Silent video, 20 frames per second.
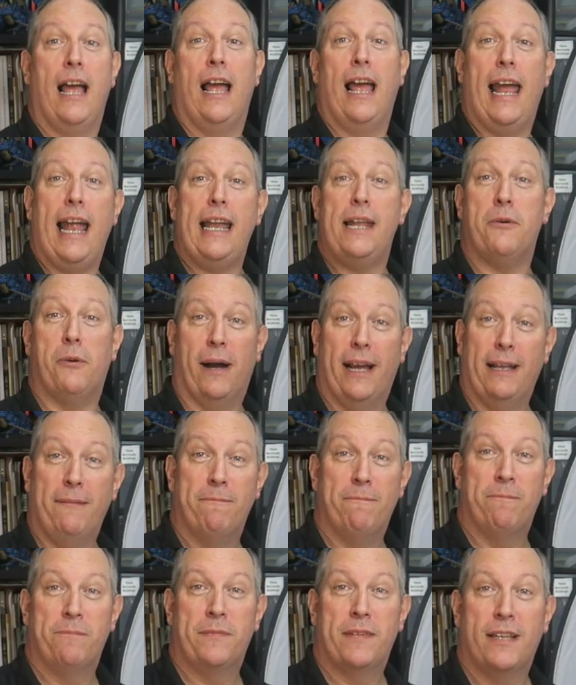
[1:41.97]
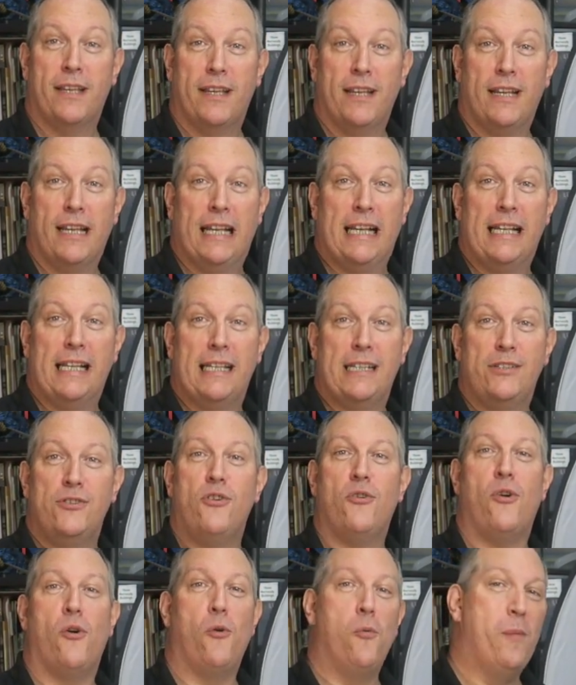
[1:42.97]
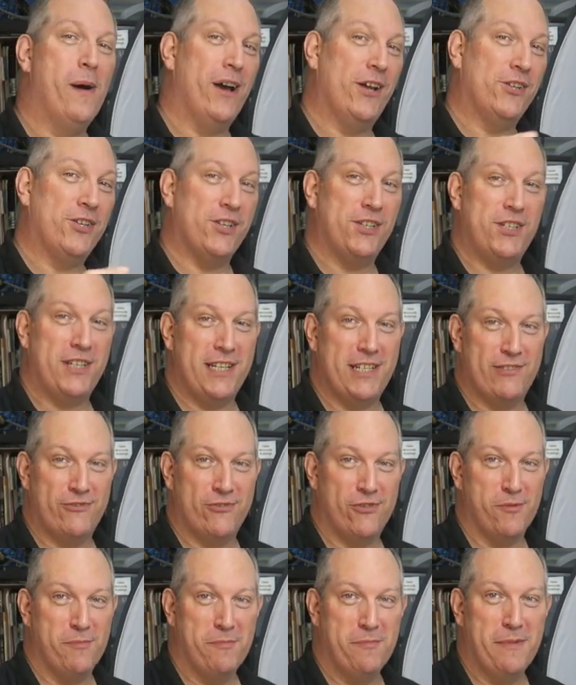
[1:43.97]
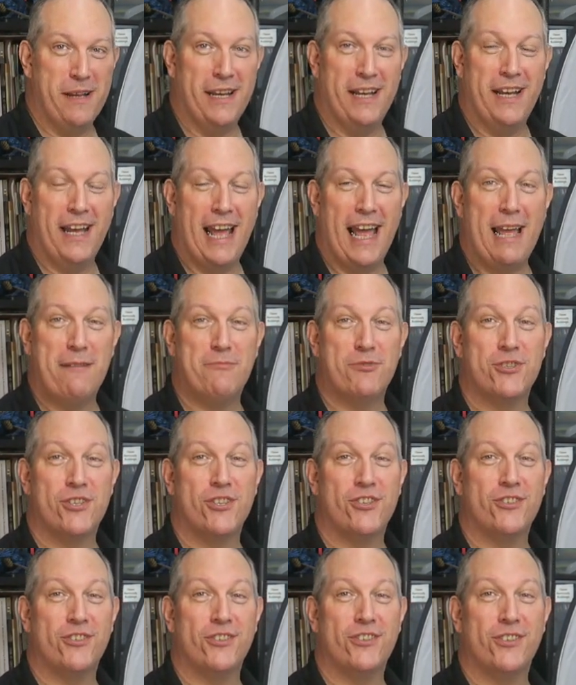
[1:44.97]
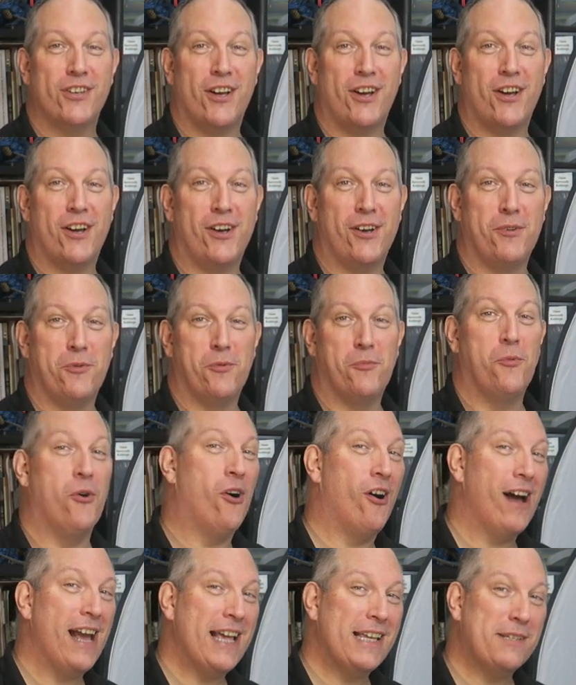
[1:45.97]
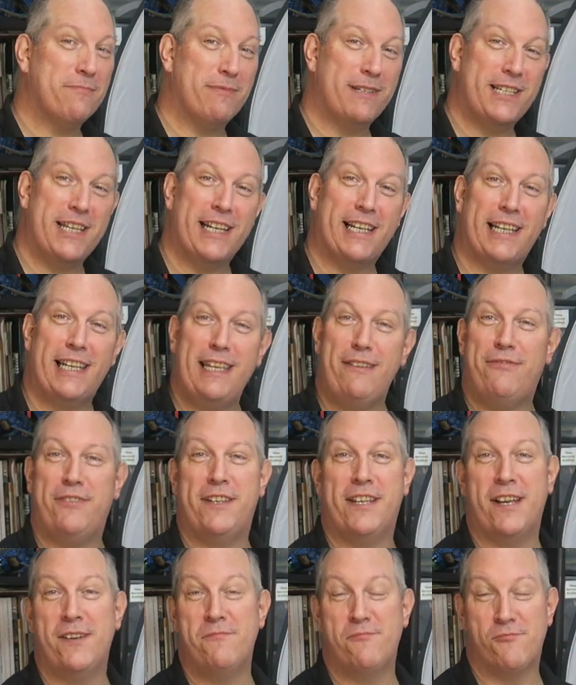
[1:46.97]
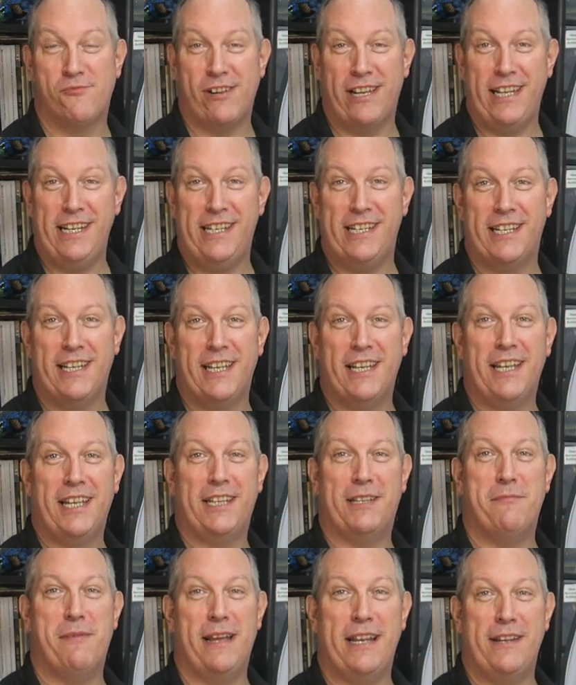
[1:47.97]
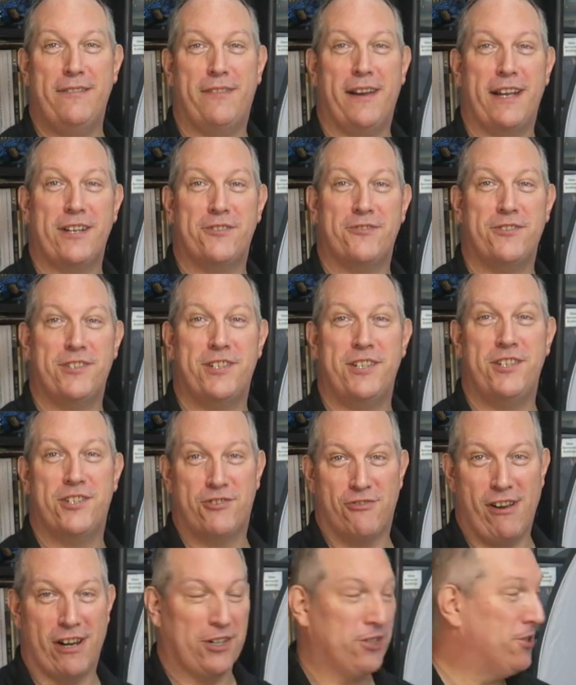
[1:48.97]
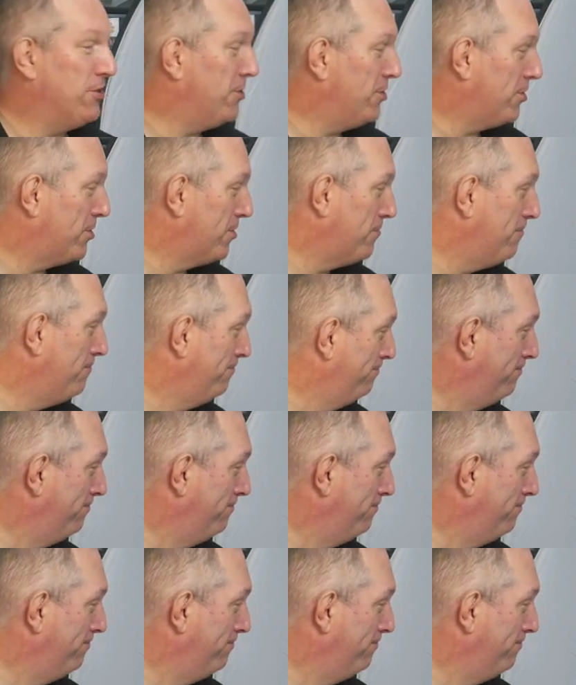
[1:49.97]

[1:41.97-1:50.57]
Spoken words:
Anyway, not all purchases from Amazon are wise, particularly if you don't read the manufacturer's instructions.